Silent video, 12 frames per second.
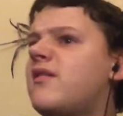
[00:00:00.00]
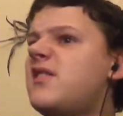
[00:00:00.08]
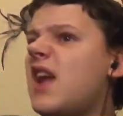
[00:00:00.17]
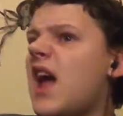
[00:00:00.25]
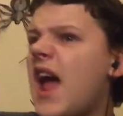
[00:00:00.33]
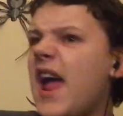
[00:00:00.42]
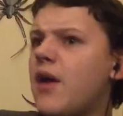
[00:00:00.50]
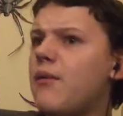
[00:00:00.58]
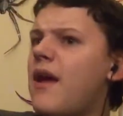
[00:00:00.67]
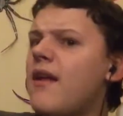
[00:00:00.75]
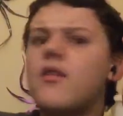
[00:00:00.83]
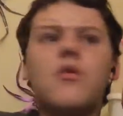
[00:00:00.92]
dang,
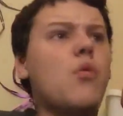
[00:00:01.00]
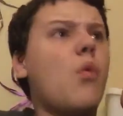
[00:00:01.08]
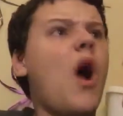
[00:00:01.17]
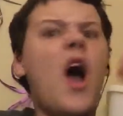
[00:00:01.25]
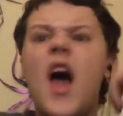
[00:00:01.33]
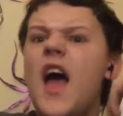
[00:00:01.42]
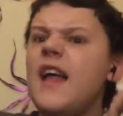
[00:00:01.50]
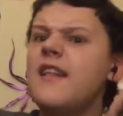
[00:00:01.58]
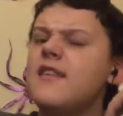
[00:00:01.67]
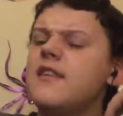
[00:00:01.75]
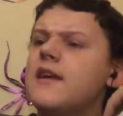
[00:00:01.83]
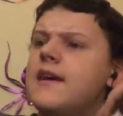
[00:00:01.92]
we had to, what?
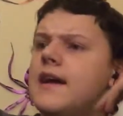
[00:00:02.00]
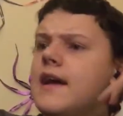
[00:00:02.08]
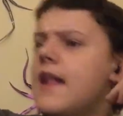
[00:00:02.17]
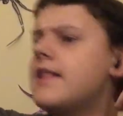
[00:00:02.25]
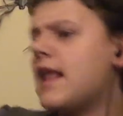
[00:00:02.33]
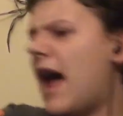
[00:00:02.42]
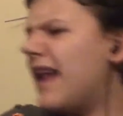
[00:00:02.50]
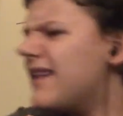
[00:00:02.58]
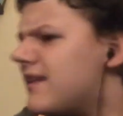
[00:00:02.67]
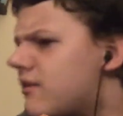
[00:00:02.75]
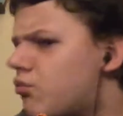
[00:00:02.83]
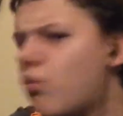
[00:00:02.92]

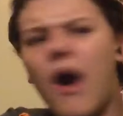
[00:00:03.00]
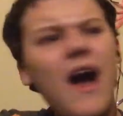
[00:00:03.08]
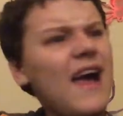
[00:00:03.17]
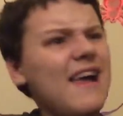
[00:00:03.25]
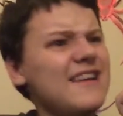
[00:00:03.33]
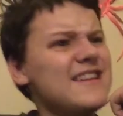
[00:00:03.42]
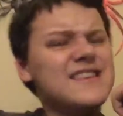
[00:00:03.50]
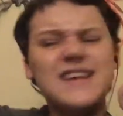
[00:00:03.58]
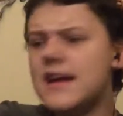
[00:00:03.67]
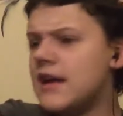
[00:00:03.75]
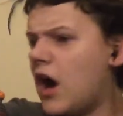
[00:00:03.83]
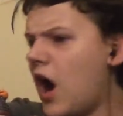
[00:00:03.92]
That's what?
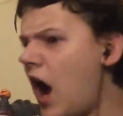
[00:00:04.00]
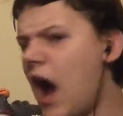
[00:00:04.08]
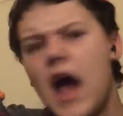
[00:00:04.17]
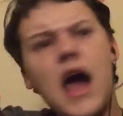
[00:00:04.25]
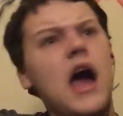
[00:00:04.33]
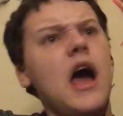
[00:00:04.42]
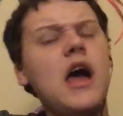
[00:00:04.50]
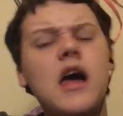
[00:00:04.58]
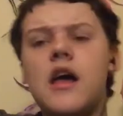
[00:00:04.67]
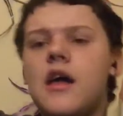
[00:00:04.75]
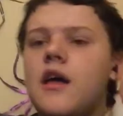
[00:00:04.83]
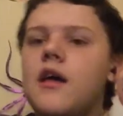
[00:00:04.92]
Ah!
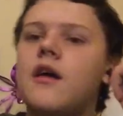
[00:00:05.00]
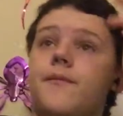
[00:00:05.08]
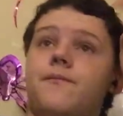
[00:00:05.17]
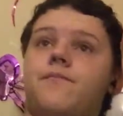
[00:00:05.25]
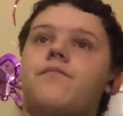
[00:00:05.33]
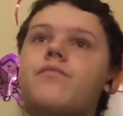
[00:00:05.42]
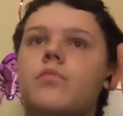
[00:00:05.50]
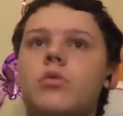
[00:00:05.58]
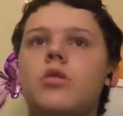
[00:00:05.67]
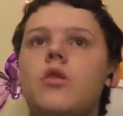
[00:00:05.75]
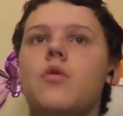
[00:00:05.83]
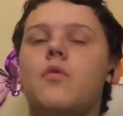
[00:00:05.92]

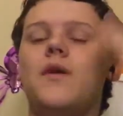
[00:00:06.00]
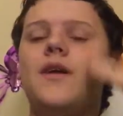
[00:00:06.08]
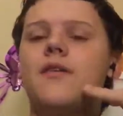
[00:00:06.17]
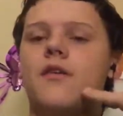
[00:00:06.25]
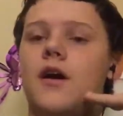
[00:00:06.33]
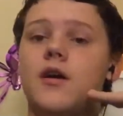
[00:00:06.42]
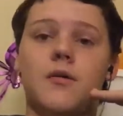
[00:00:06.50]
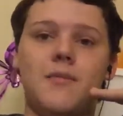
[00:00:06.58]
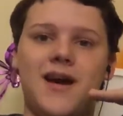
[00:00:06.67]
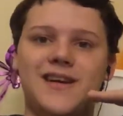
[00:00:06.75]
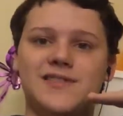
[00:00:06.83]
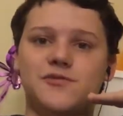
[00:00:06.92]
We thought in our
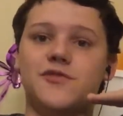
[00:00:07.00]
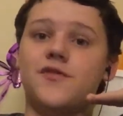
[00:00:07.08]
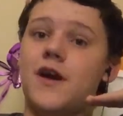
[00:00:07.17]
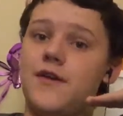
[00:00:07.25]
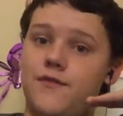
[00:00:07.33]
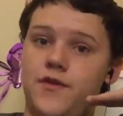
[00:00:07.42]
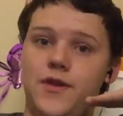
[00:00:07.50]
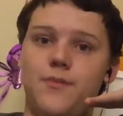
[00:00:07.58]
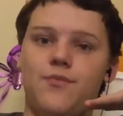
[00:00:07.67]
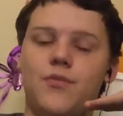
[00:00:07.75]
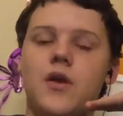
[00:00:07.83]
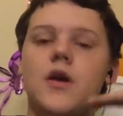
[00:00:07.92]
minds it was five feet.
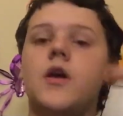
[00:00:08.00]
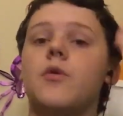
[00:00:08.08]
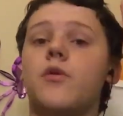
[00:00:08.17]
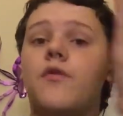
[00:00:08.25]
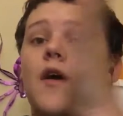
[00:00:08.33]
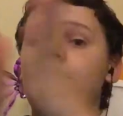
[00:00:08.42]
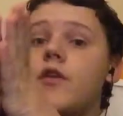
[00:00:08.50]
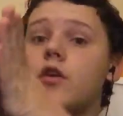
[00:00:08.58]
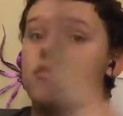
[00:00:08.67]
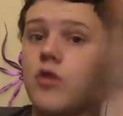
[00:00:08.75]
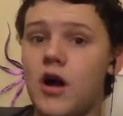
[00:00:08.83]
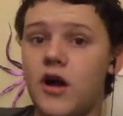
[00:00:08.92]
It was five feet
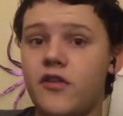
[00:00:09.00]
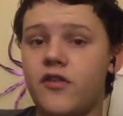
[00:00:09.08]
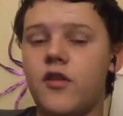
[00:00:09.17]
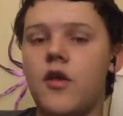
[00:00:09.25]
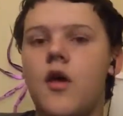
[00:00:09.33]
across,